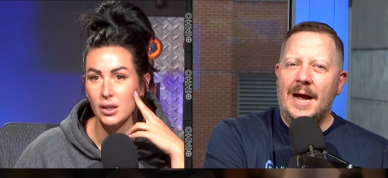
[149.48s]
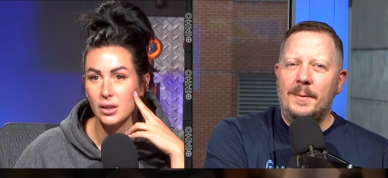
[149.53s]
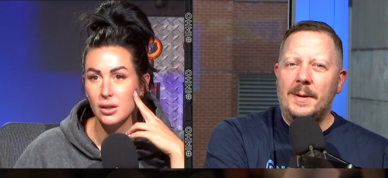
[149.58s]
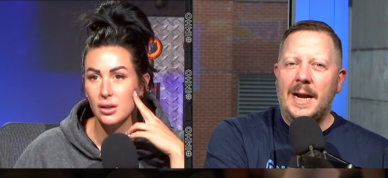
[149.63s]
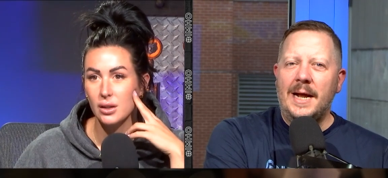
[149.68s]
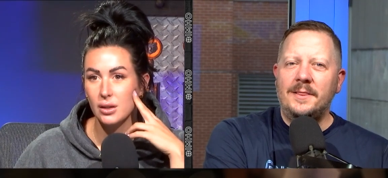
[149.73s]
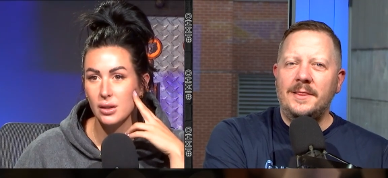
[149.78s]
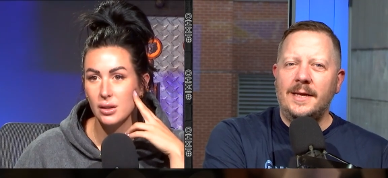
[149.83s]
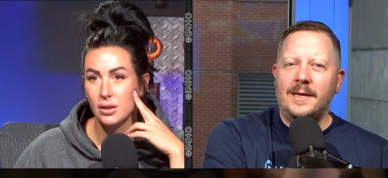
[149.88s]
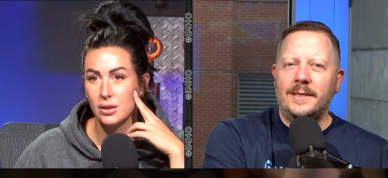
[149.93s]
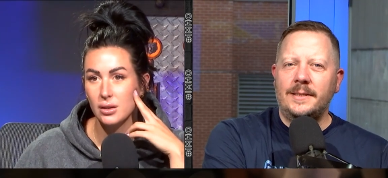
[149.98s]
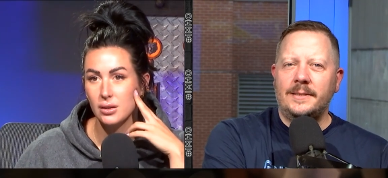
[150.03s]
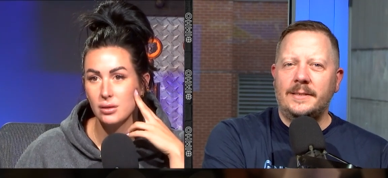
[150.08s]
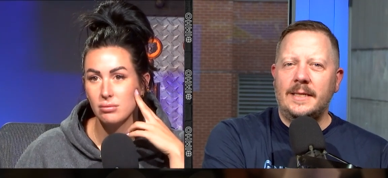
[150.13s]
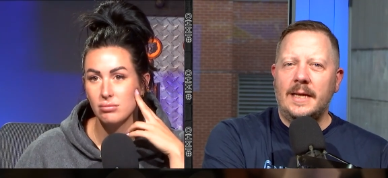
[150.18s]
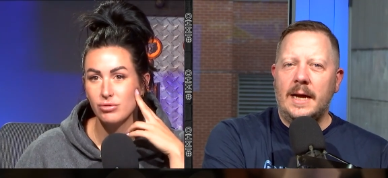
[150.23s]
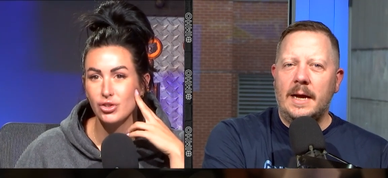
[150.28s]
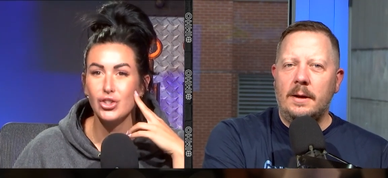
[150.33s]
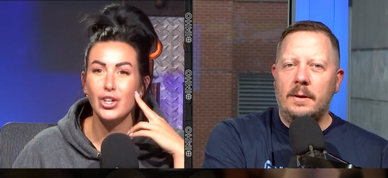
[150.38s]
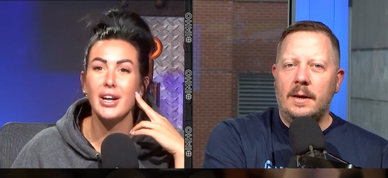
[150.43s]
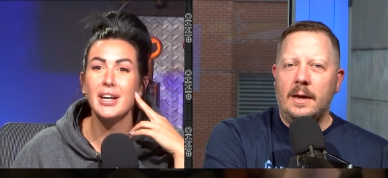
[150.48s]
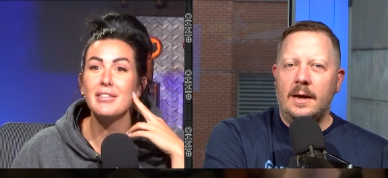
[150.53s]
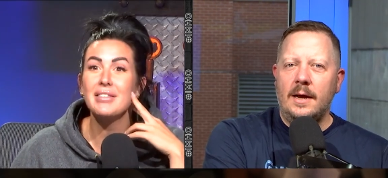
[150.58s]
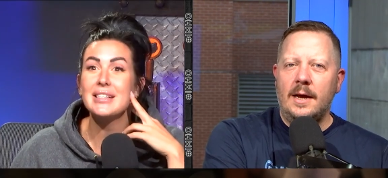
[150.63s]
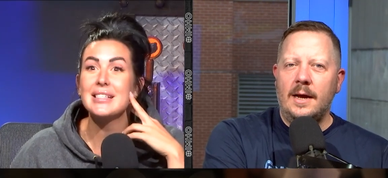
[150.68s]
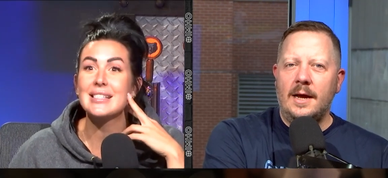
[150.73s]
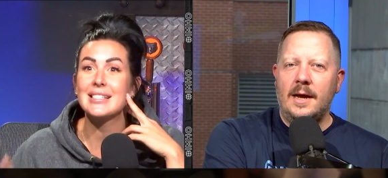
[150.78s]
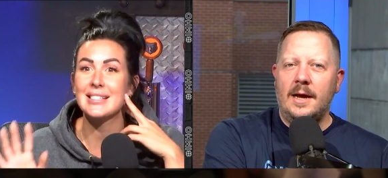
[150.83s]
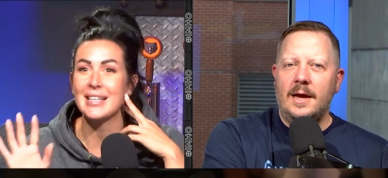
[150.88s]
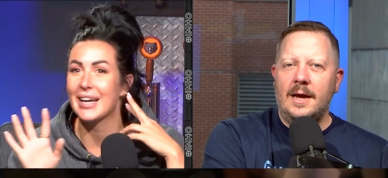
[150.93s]
Speaker 1: mean, I think they're not uh, even
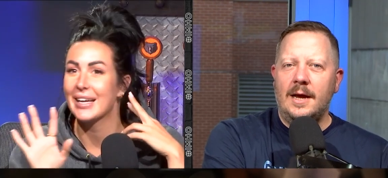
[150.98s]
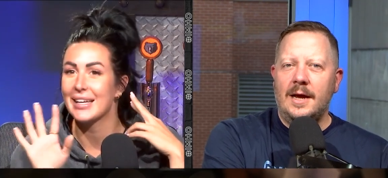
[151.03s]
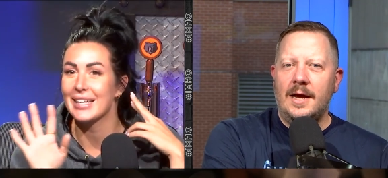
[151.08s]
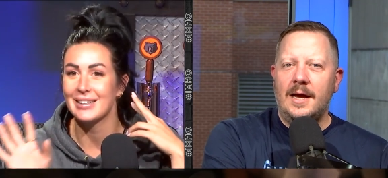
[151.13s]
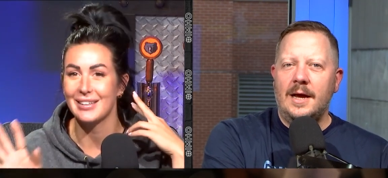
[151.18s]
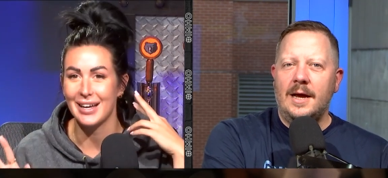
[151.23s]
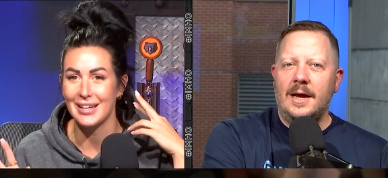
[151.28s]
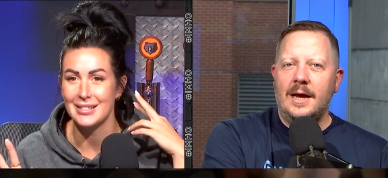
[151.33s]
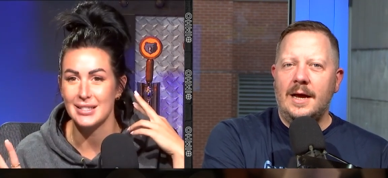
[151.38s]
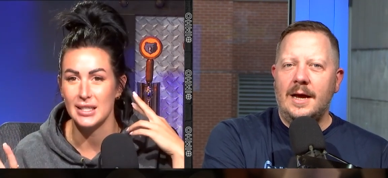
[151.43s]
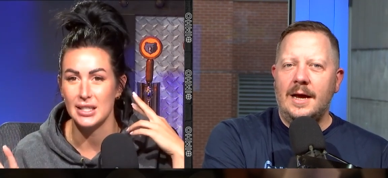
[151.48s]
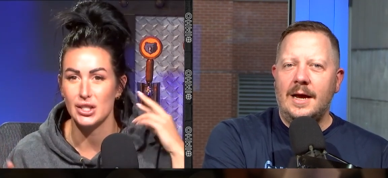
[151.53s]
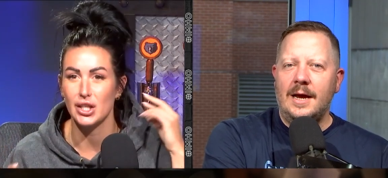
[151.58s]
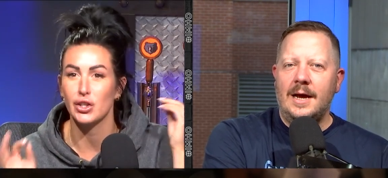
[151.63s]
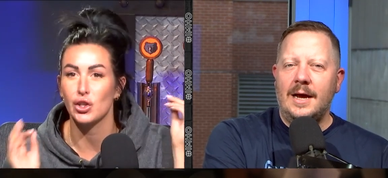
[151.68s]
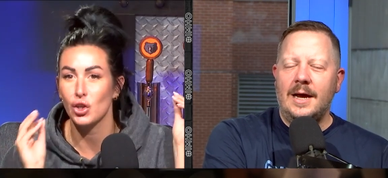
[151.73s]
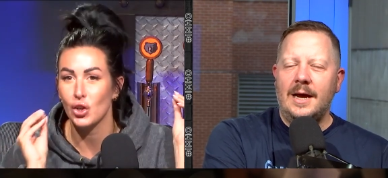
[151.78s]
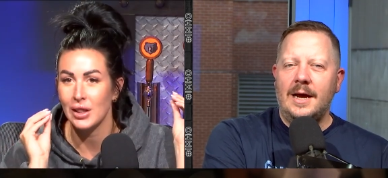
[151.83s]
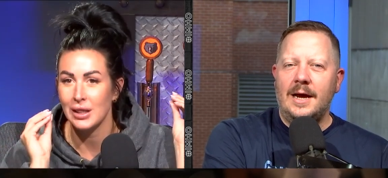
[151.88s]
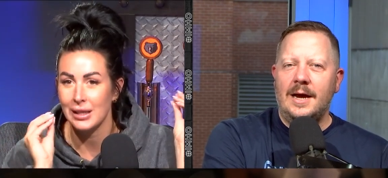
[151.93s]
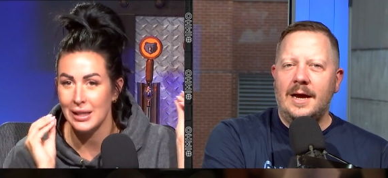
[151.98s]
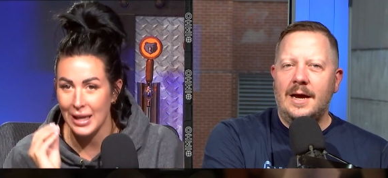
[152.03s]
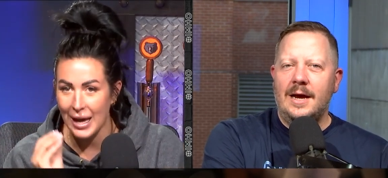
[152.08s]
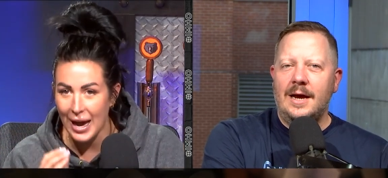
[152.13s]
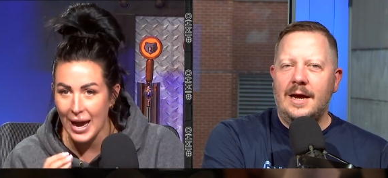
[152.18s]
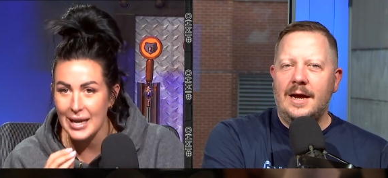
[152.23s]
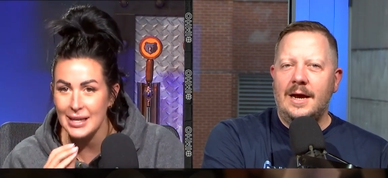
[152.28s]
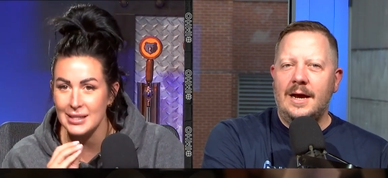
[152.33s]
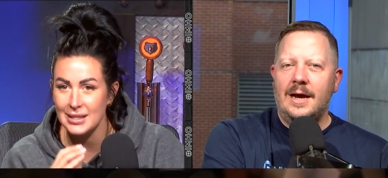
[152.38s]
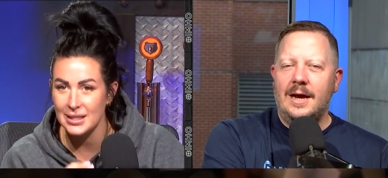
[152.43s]
second last in the East. Like they're
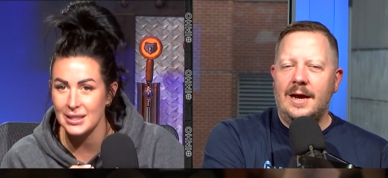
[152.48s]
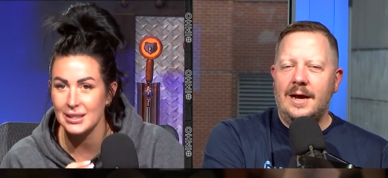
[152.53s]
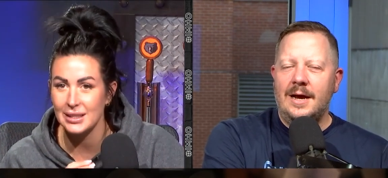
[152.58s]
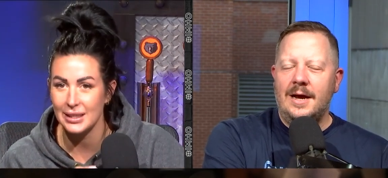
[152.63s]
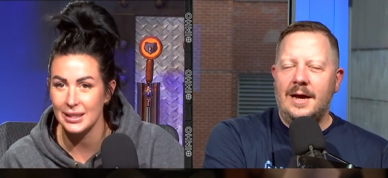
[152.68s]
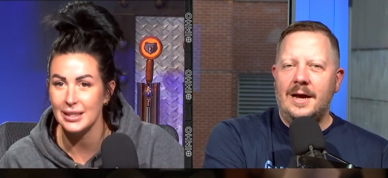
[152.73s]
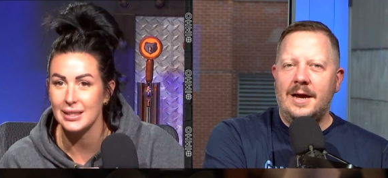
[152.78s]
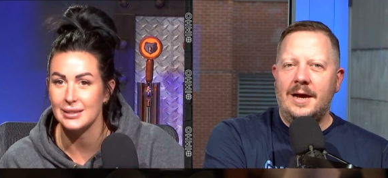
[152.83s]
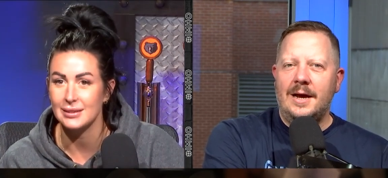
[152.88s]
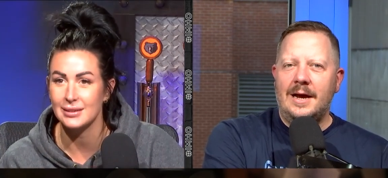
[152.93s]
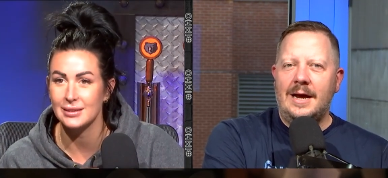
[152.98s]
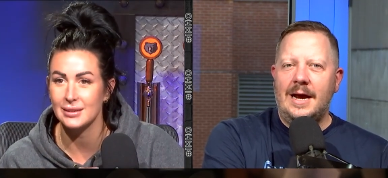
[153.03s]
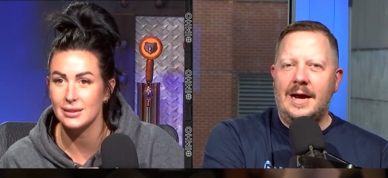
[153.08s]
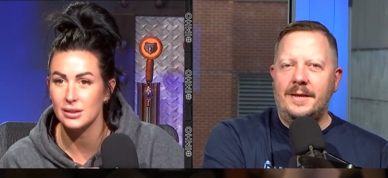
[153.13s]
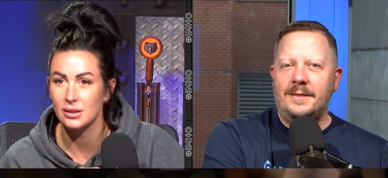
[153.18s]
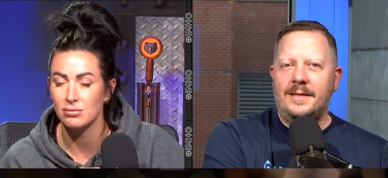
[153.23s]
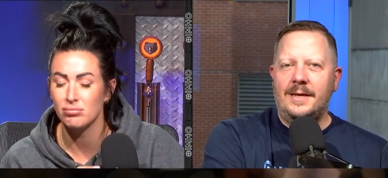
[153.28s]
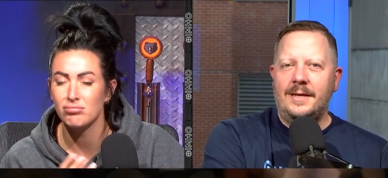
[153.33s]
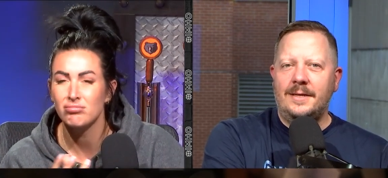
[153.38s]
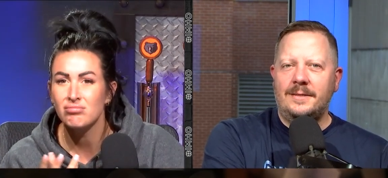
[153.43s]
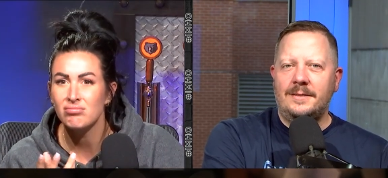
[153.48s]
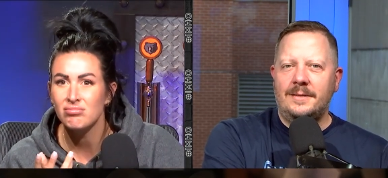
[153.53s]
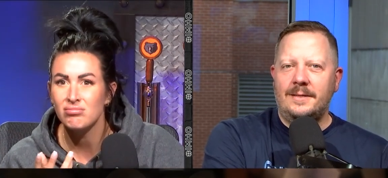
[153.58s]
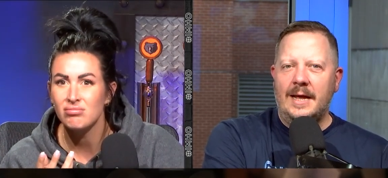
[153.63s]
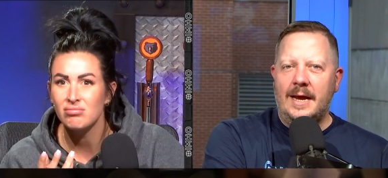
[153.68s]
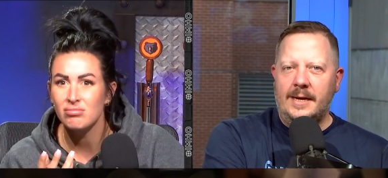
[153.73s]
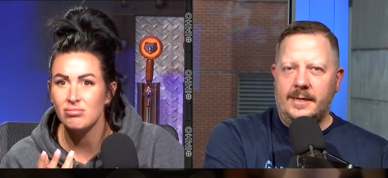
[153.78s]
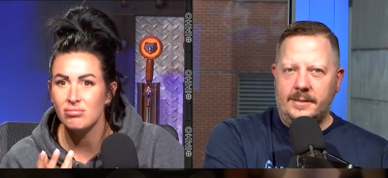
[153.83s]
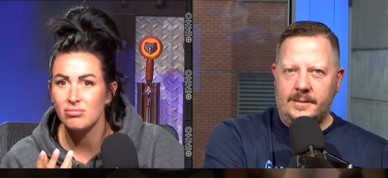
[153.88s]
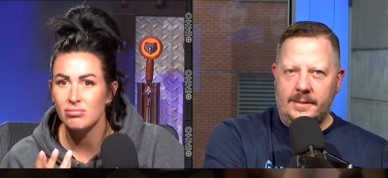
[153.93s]
last in the East. I
Speaker 2: think
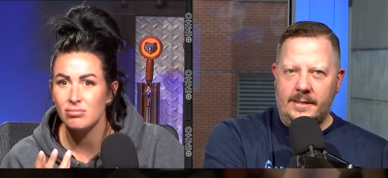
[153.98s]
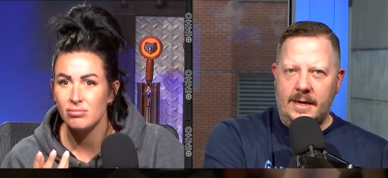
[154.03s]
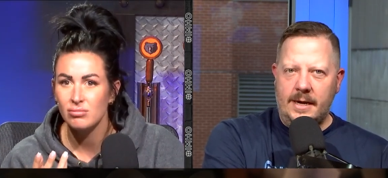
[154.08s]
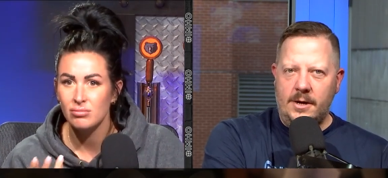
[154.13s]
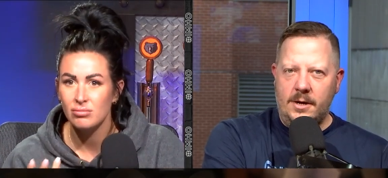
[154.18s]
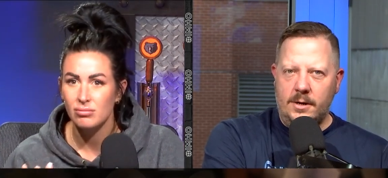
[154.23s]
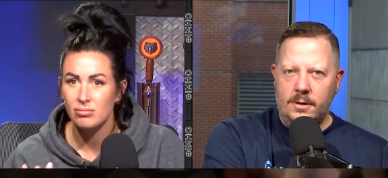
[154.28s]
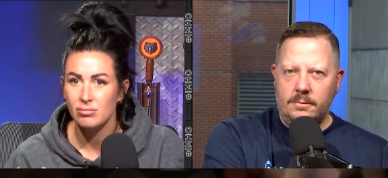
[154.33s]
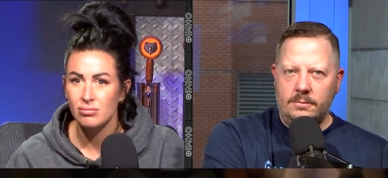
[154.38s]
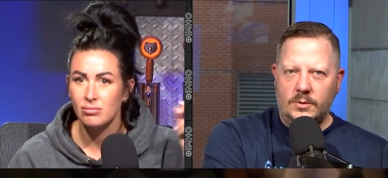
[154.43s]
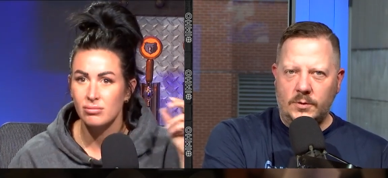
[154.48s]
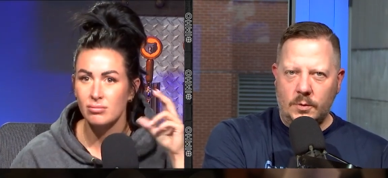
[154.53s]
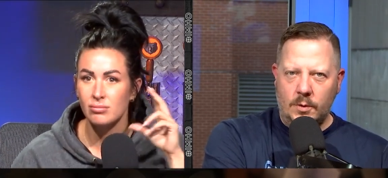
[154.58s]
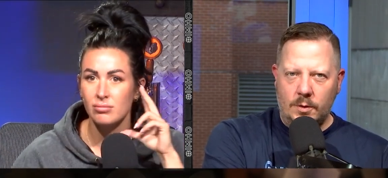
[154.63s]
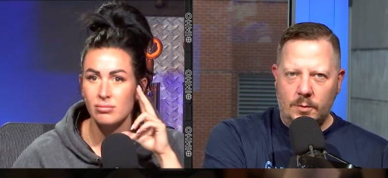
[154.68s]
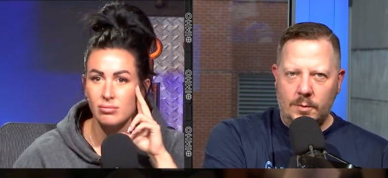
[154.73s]
like they're sort of